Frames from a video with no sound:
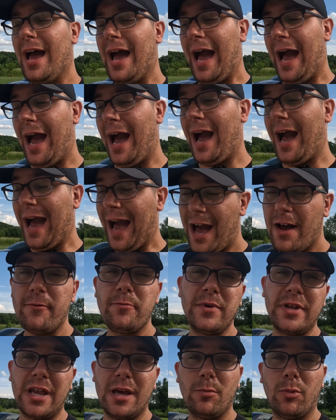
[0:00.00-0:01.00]
I've
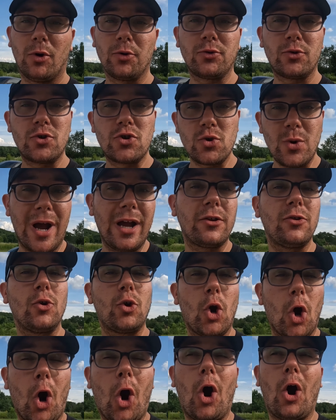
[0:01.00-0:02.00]
been able to track the
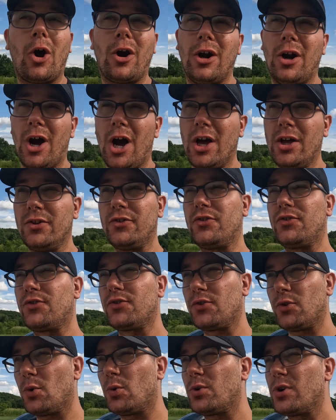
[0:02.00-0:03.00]
car
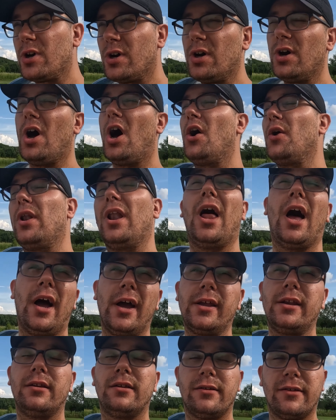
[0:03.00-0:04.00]
sorta
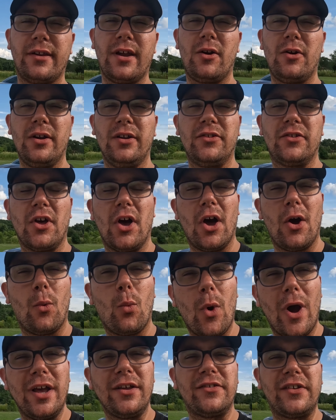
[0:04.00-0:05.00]
online. There is
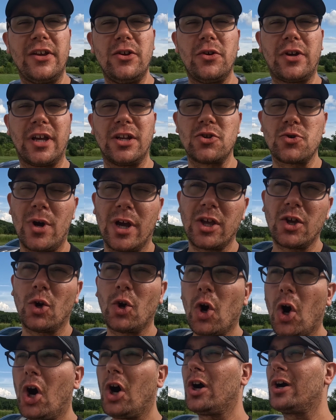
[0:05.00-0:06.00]
ways that you can track your
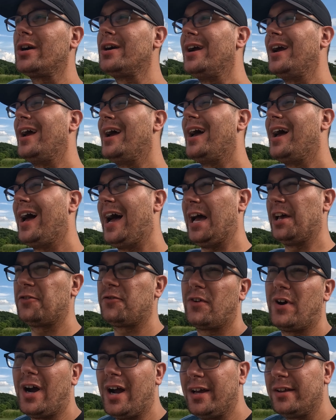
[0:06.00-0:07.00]
car as
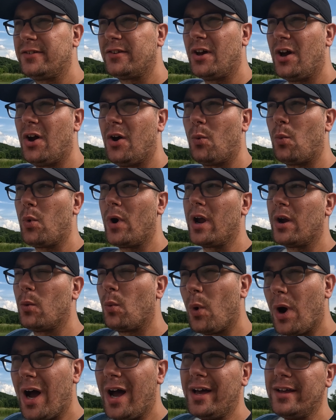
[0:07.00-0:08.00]
far as where it
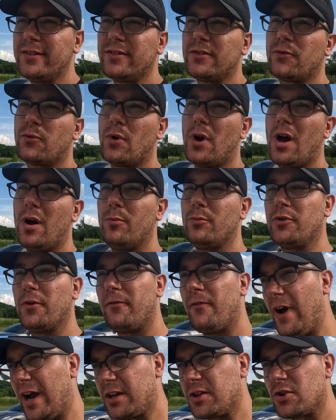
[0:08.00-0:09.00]
was from the
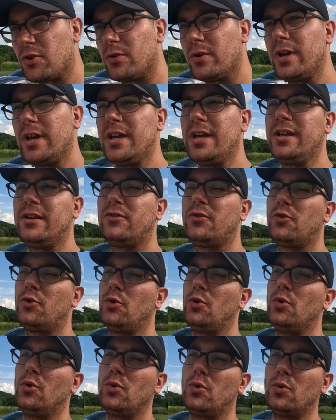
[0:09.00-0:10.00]
factory
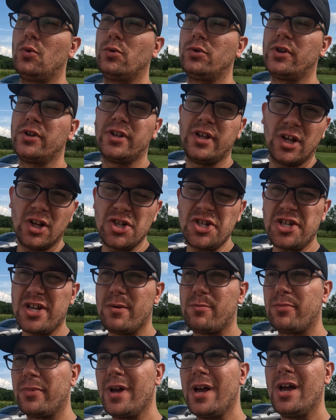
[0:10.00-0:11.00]
to the
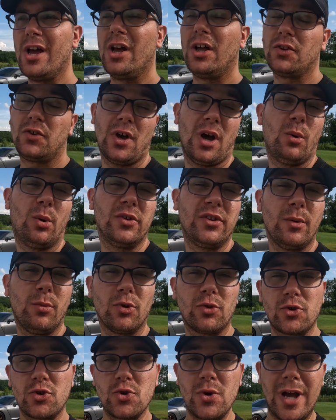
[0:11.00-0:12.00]
dealership. So I was
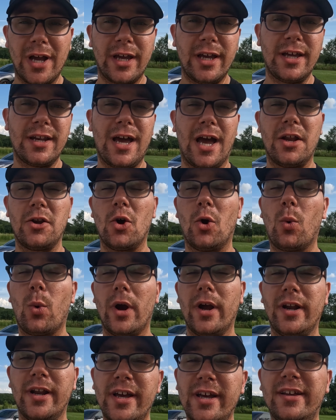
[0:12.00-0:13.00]
able to track it. I know
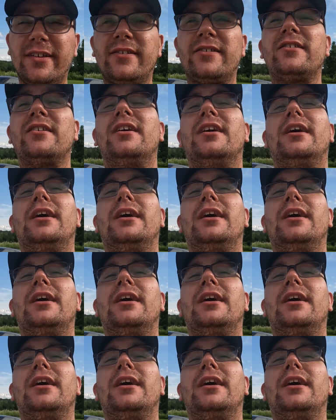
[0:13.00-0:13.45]
where it is.